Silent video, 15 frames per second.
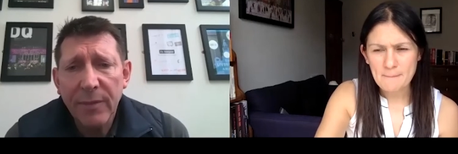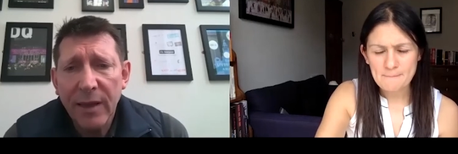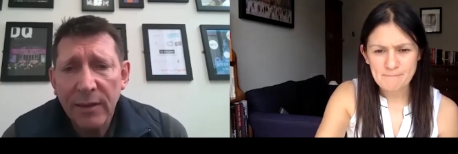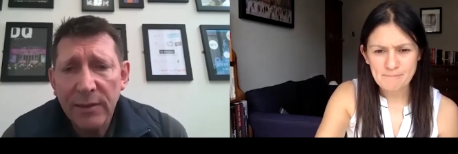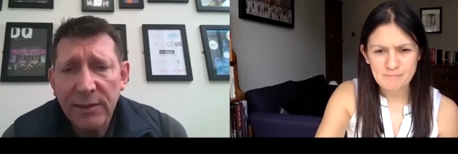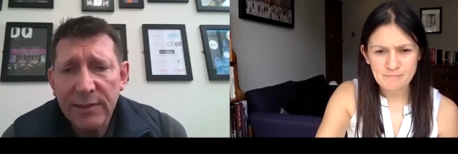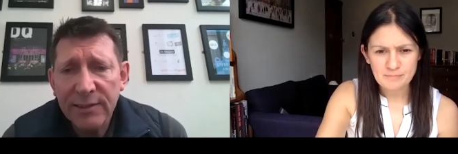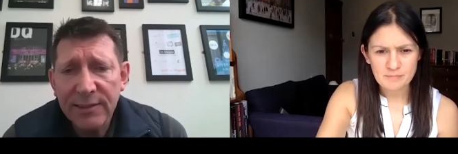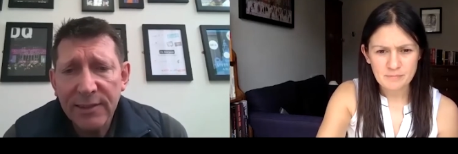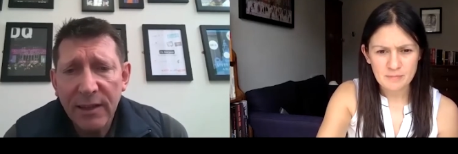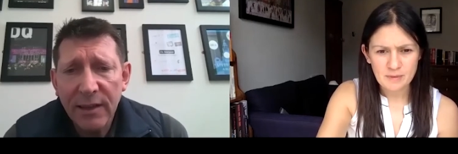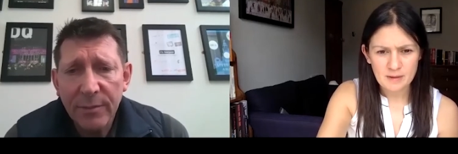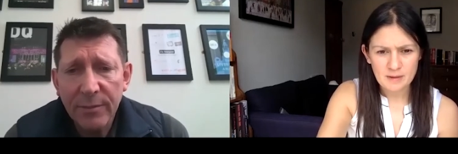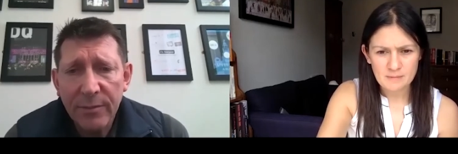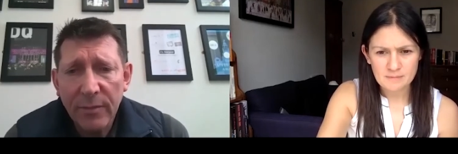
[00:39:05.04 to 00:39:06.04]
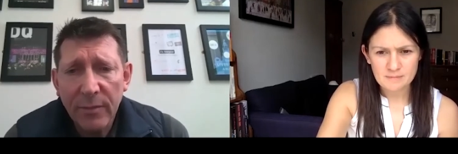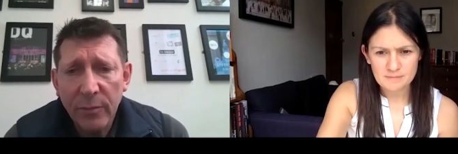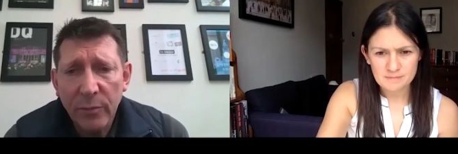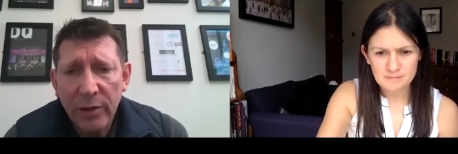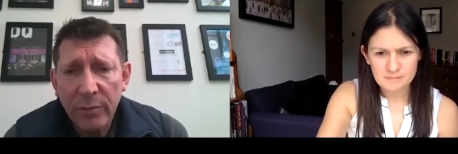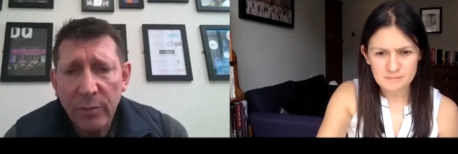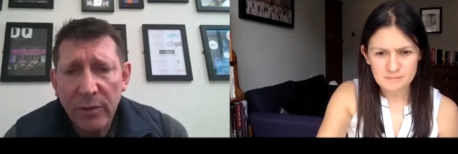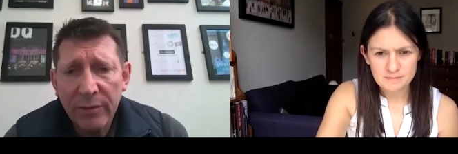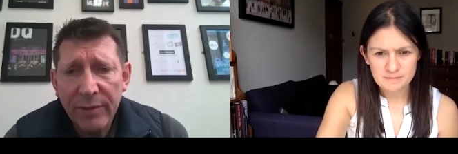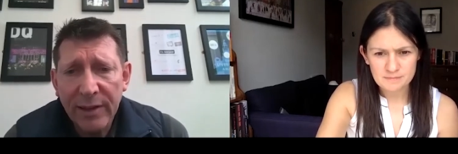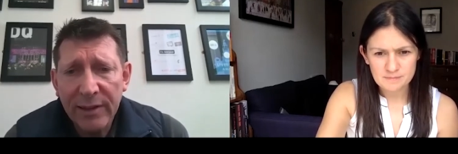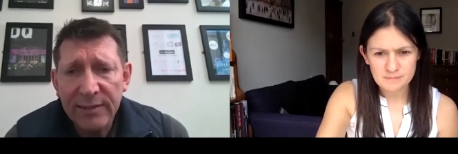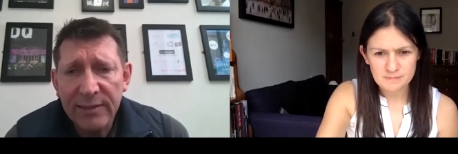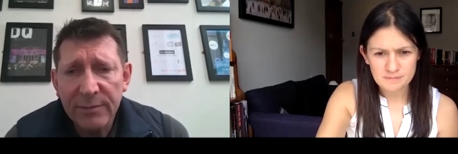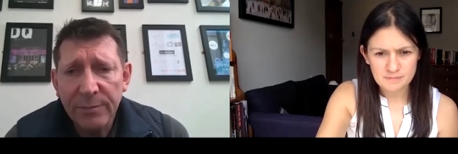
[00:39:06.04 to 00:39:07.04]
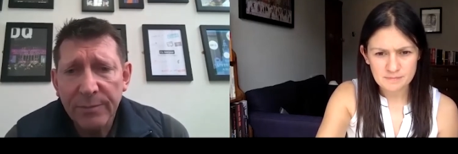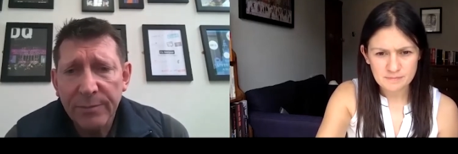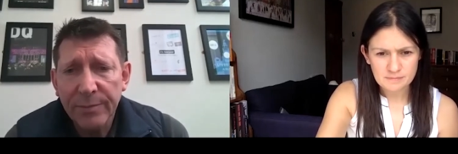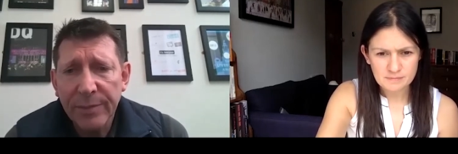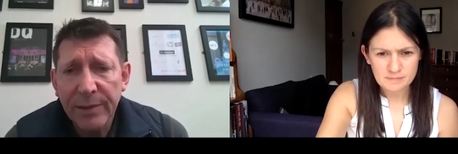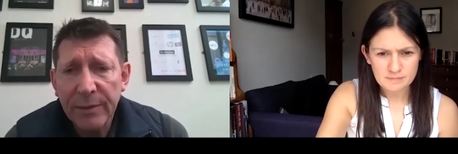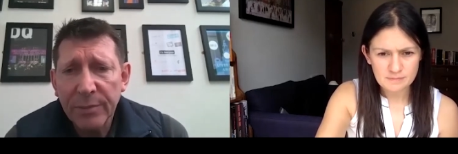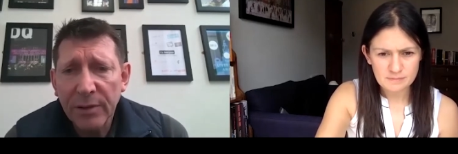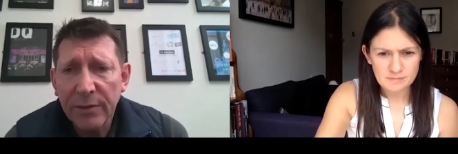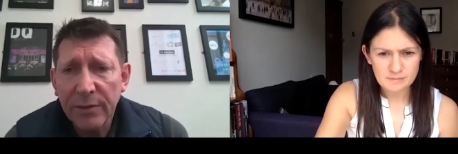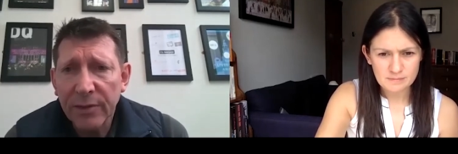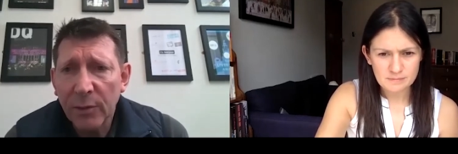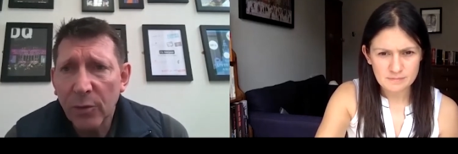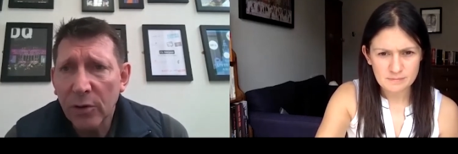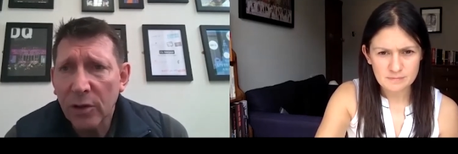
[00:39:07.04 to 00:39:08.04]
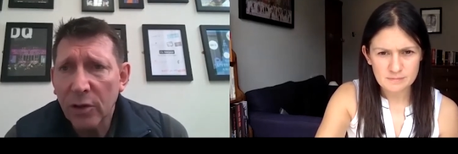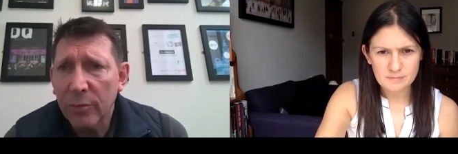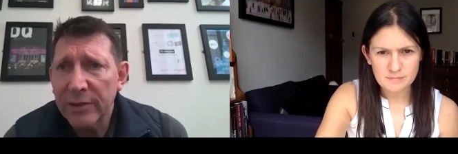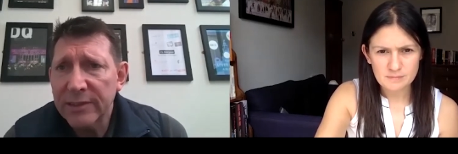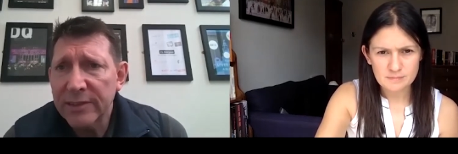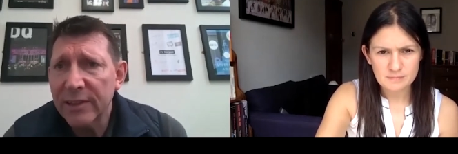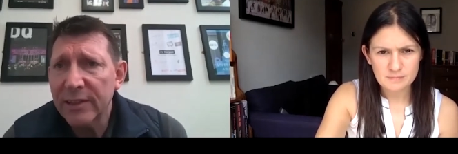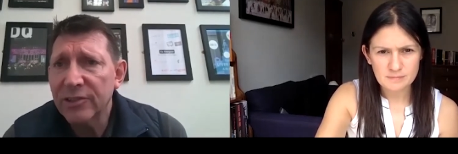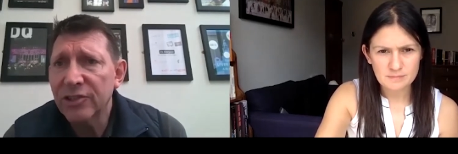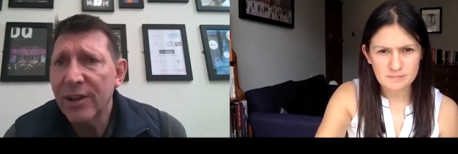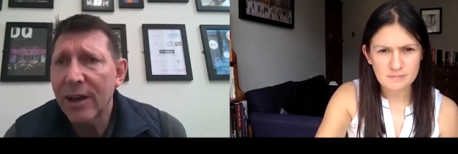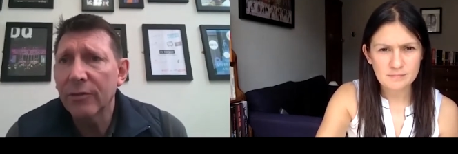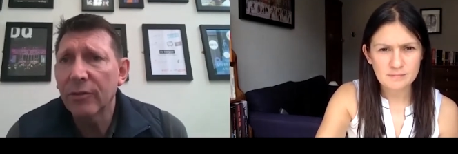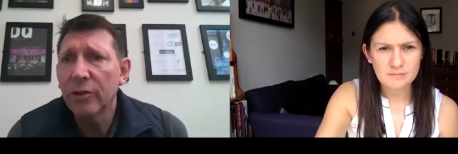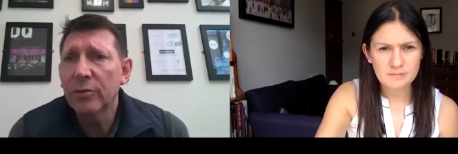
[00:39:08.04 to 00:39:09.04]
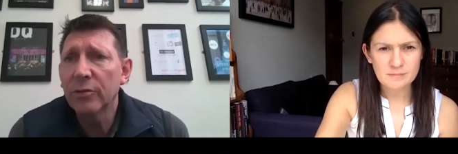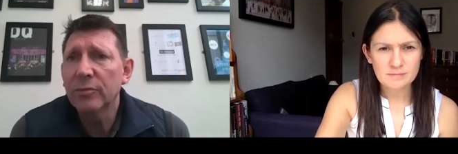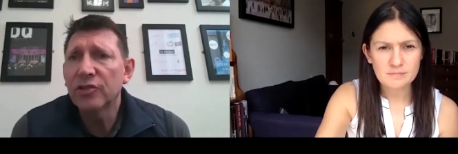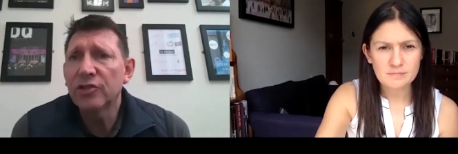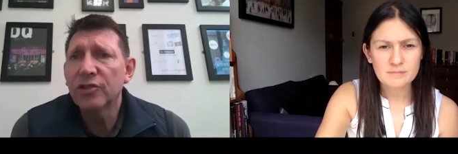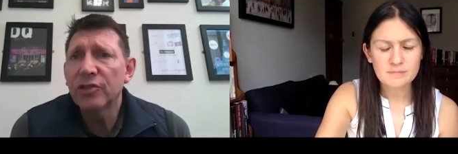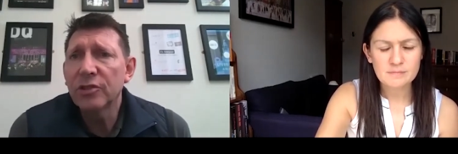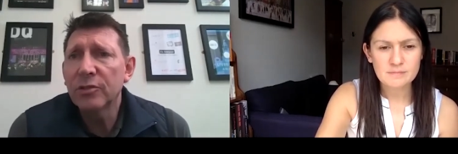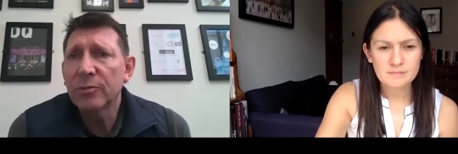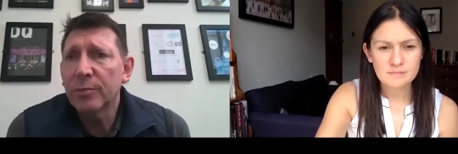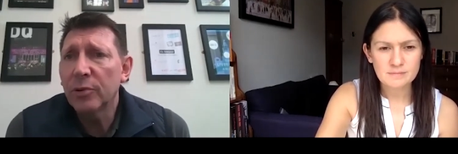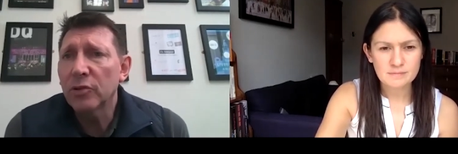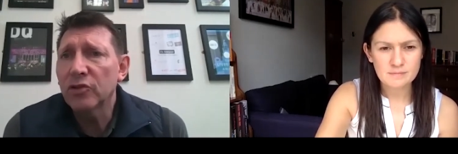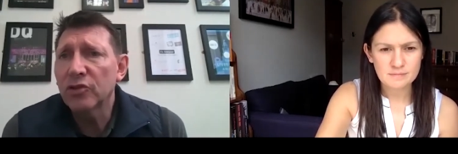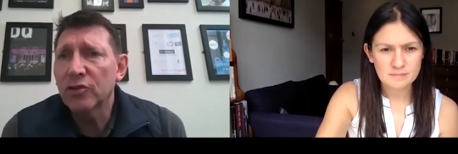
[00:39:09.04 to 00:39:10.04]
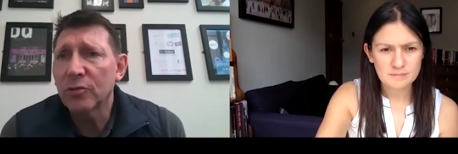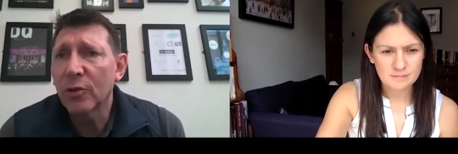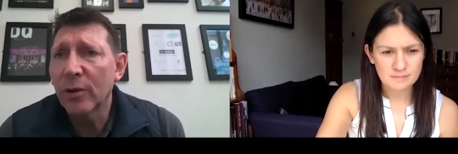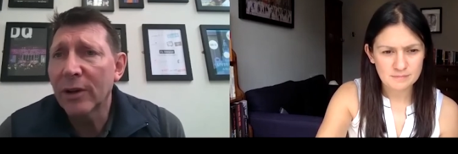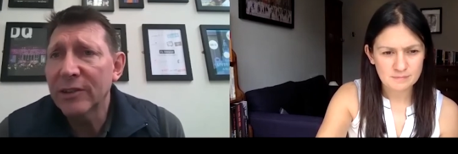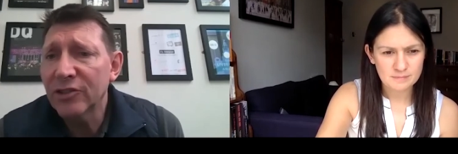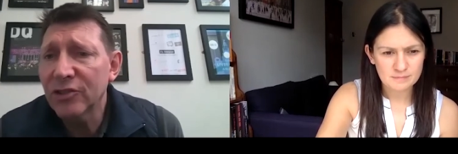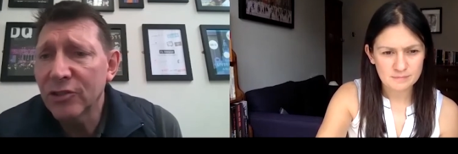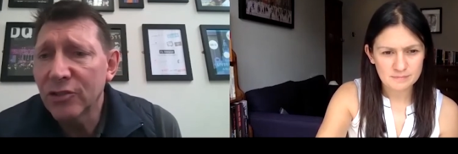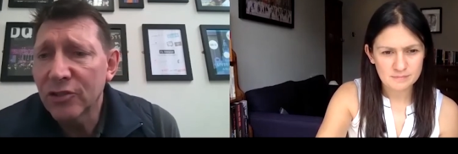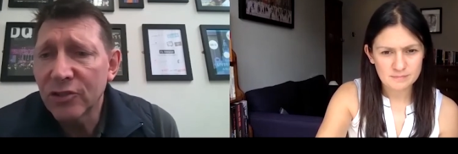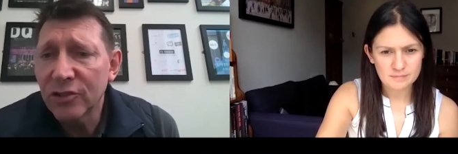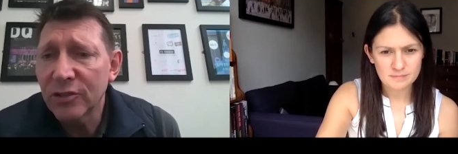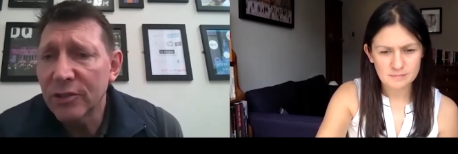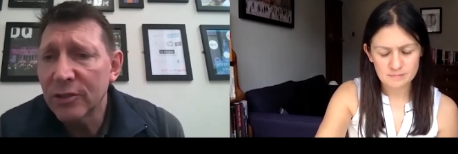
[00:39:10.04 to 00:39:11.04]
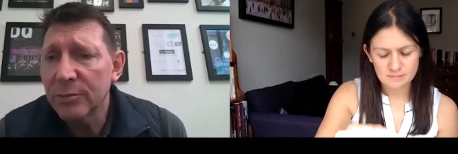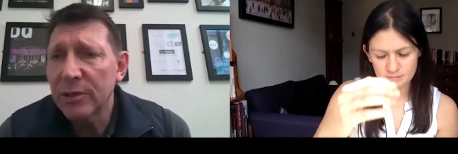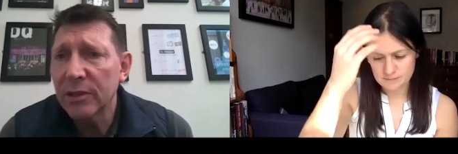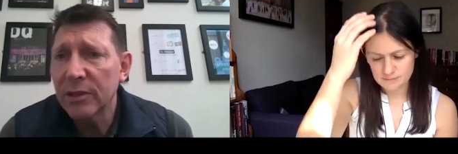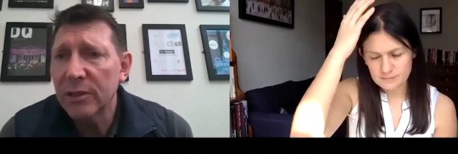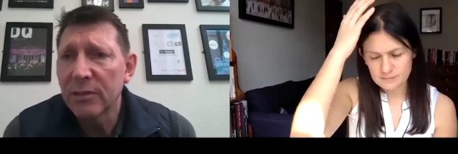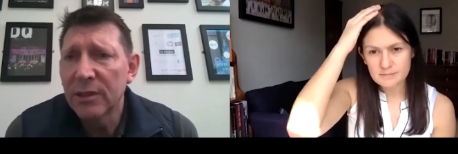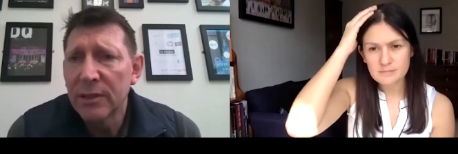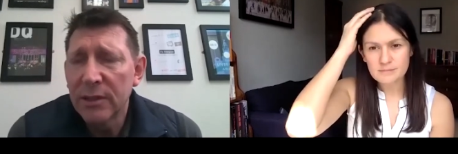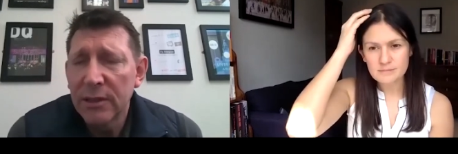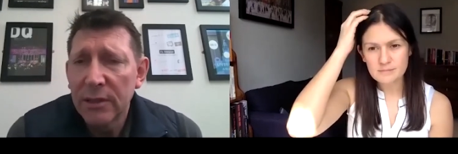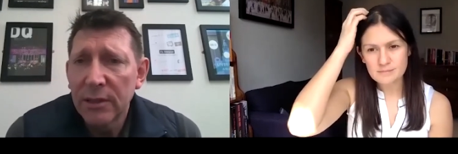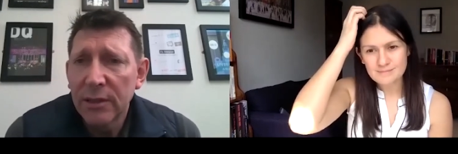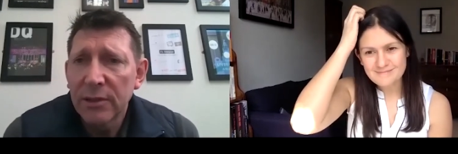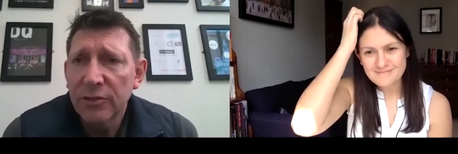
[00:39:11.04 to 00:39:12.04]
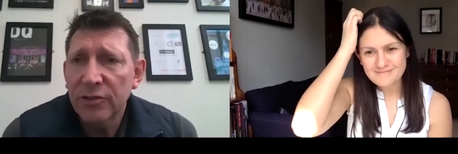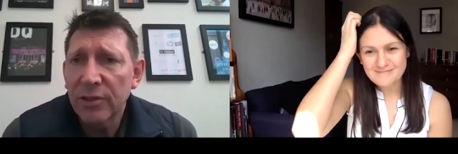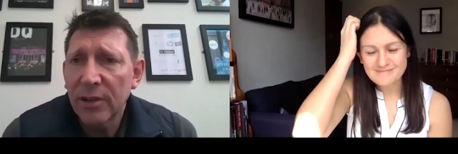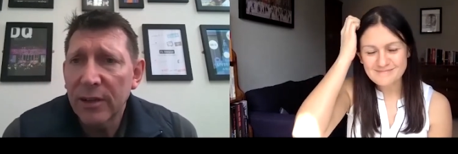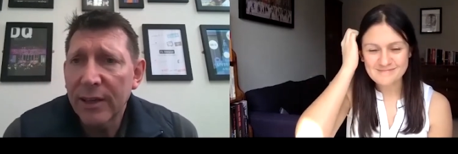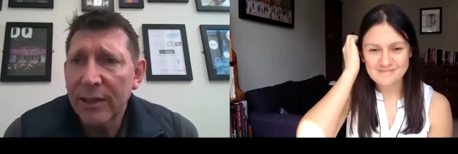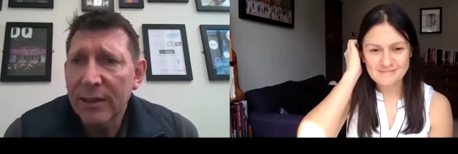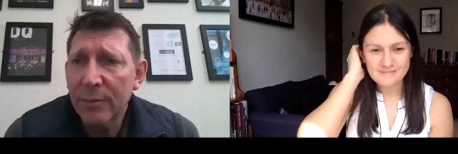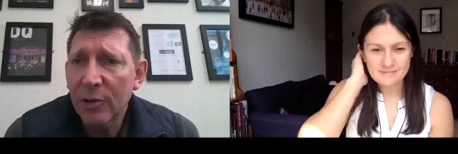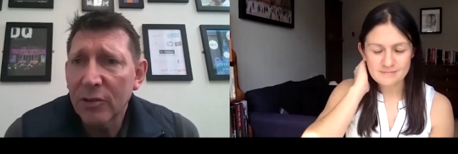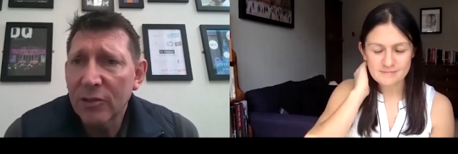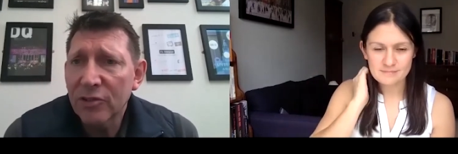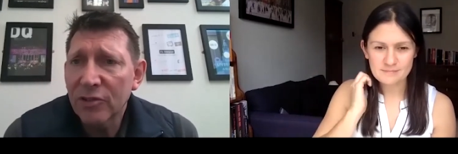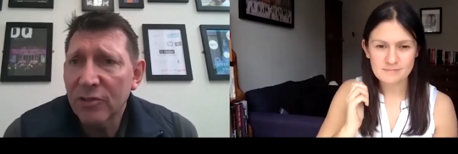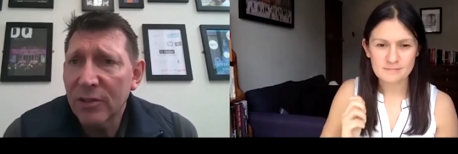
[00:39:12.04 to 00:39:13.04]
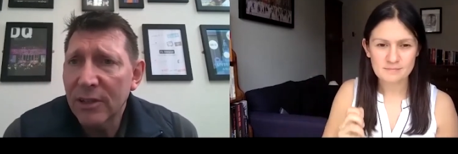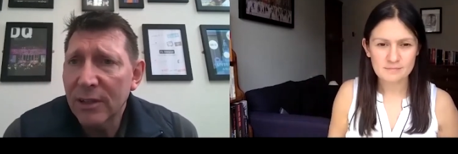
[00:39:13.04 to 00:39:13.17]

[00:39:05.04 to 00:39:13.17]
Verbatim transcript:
Speaker 1: and um, we, we've asked people if they want to come into the chat room to put some questions to you. We'll try and get them on the screen.